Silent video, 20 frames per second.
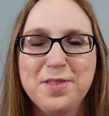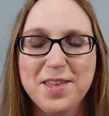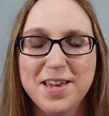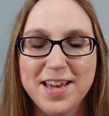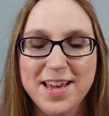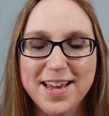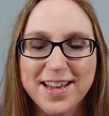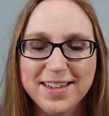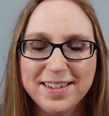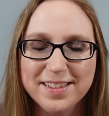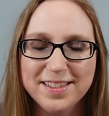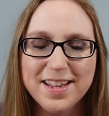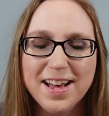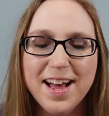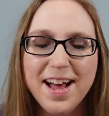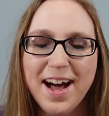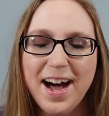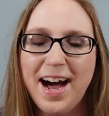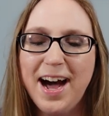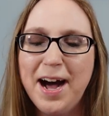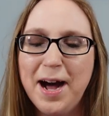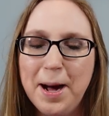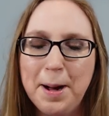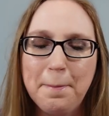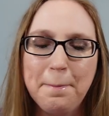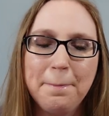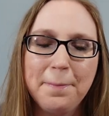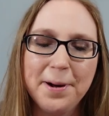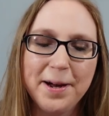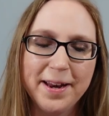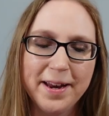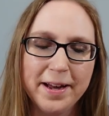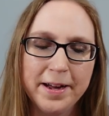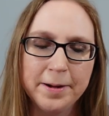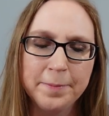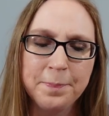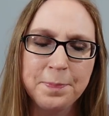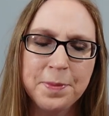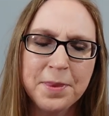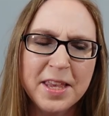things, uh, but
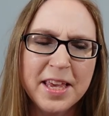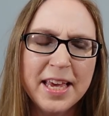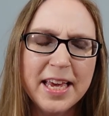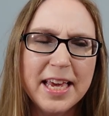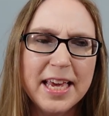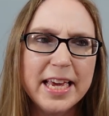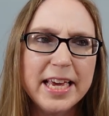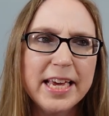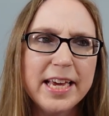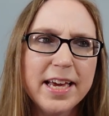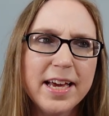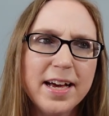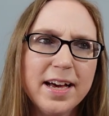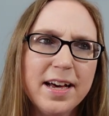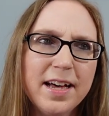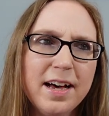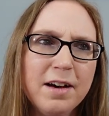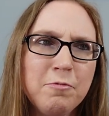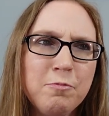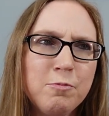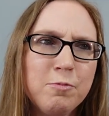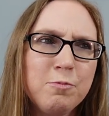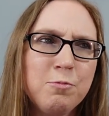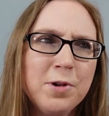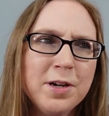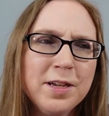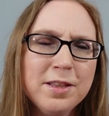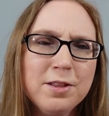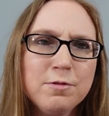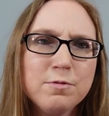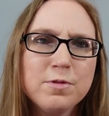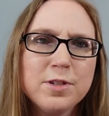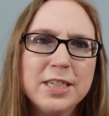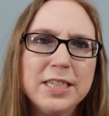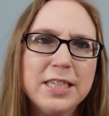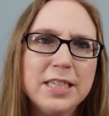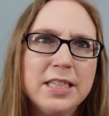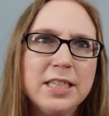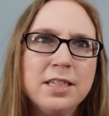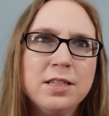um, uh, one of the
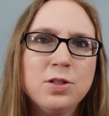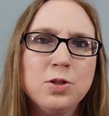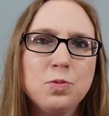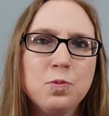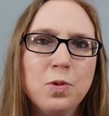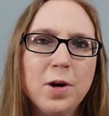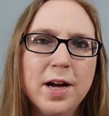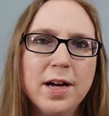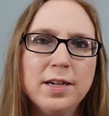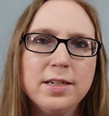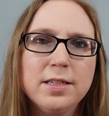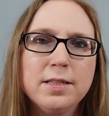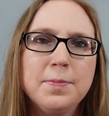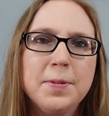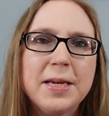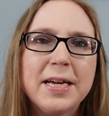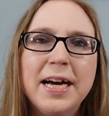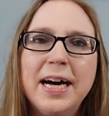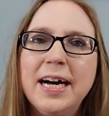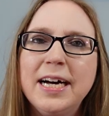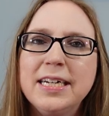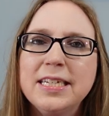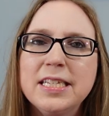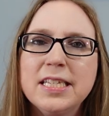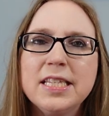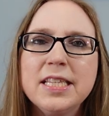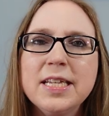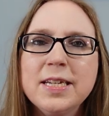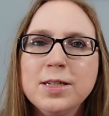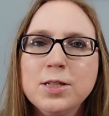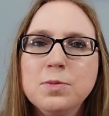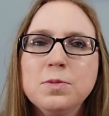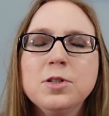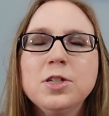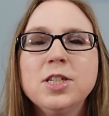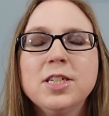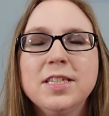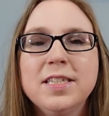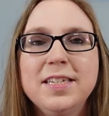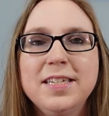reasons was because things were
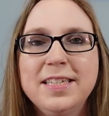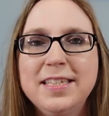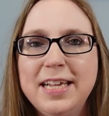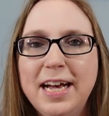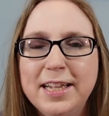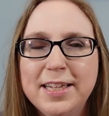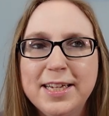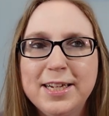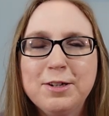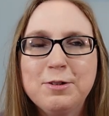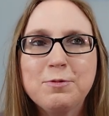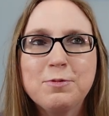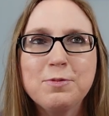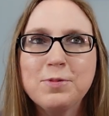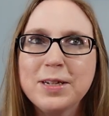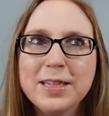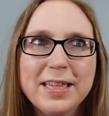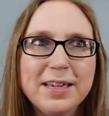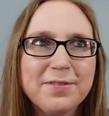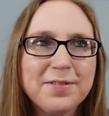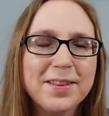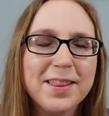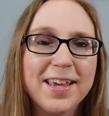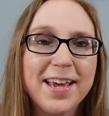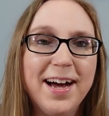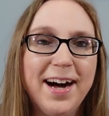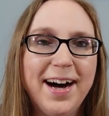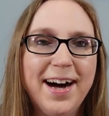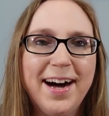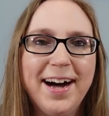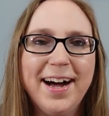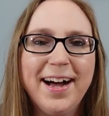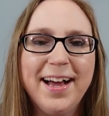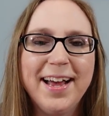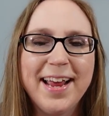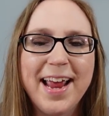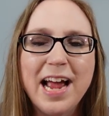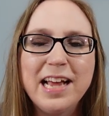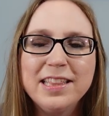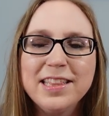just selling really, really
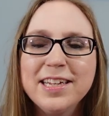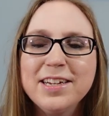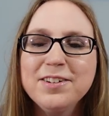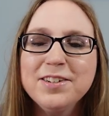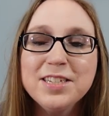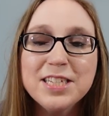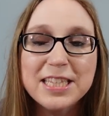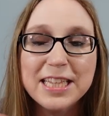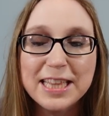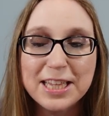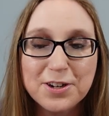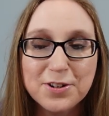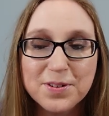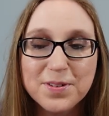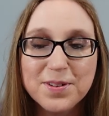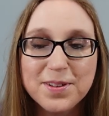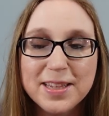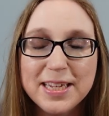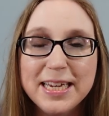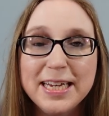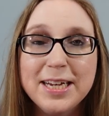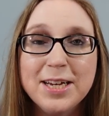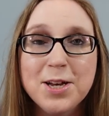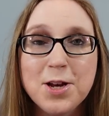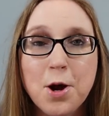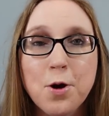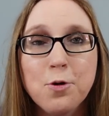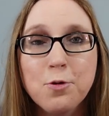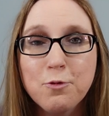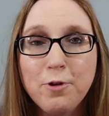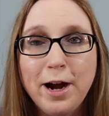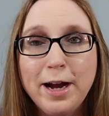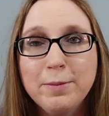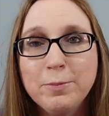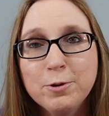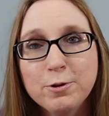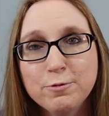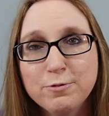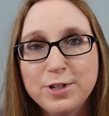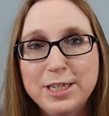high, and there is literally no
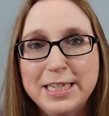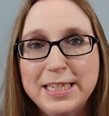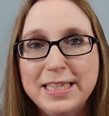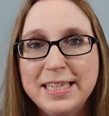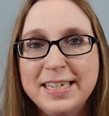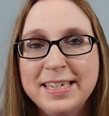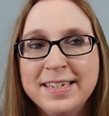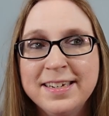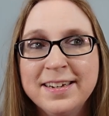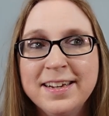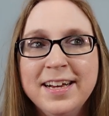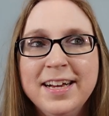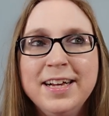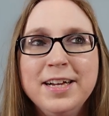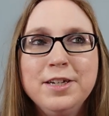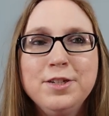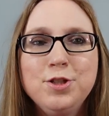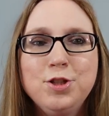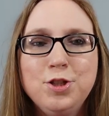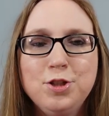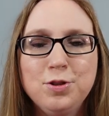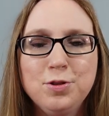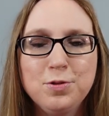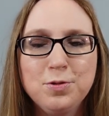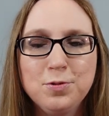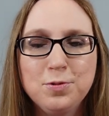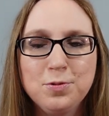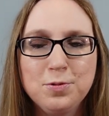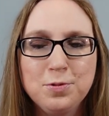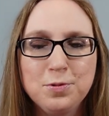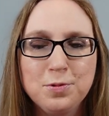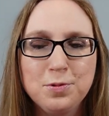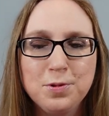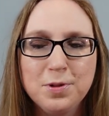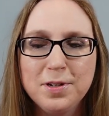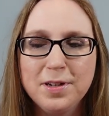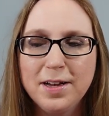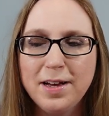rhyme or reason to